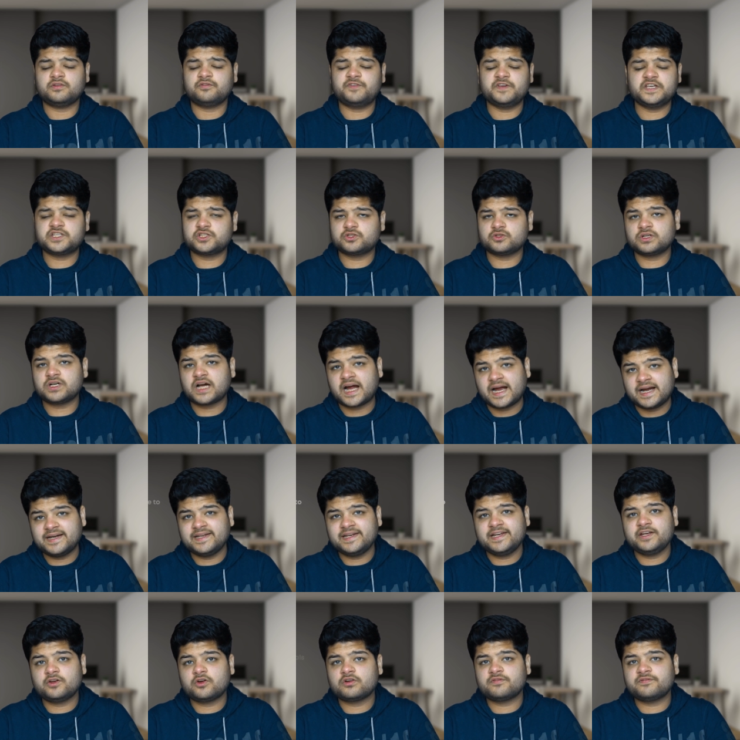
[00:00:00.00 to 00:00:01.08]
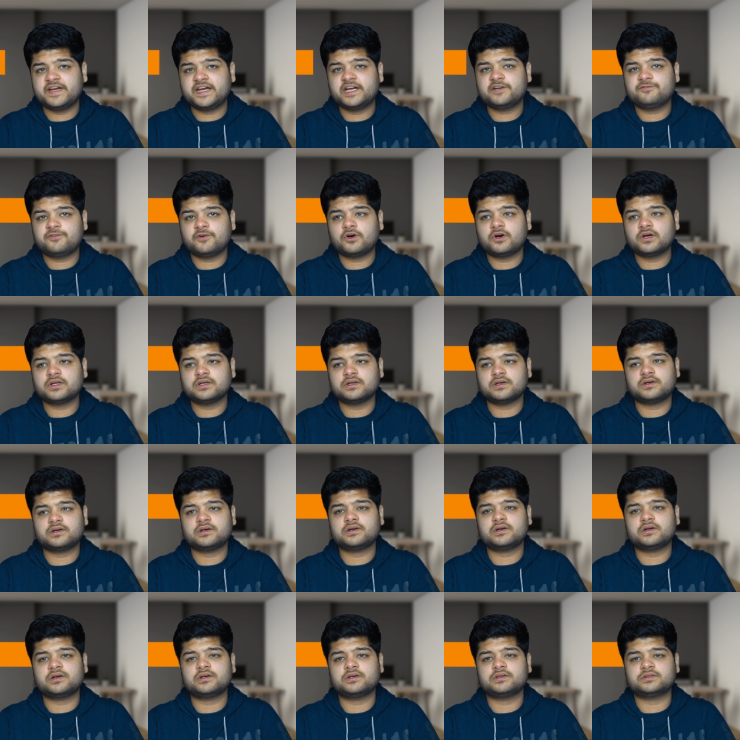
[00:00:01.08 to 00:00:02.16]
We should ideally not wait for
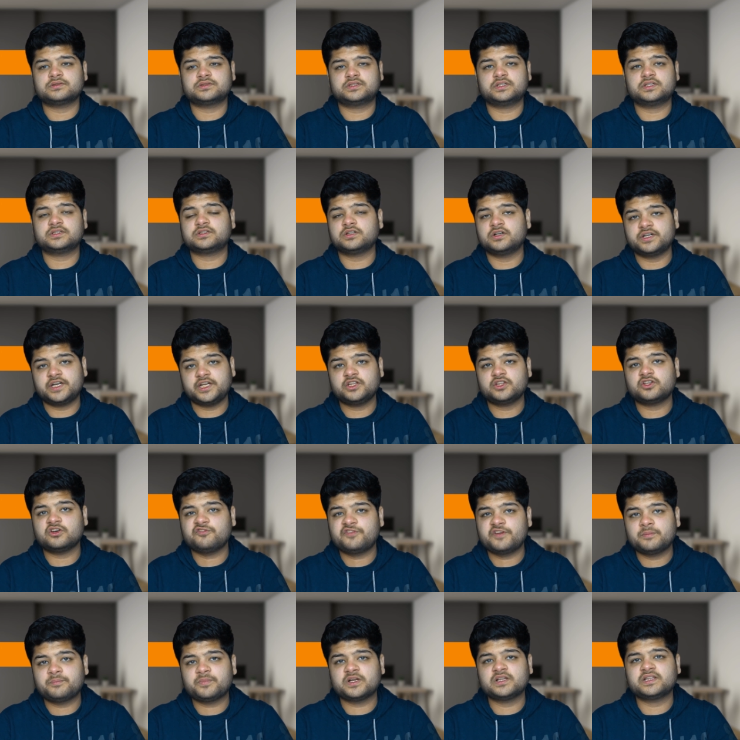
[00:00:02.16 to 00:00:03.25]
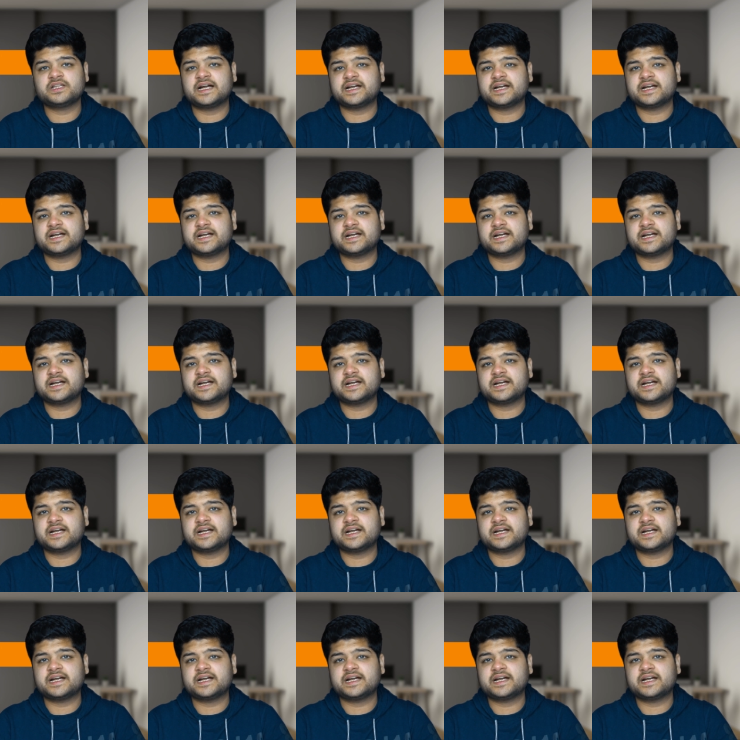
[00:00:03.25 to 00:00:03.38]
the 13th of April,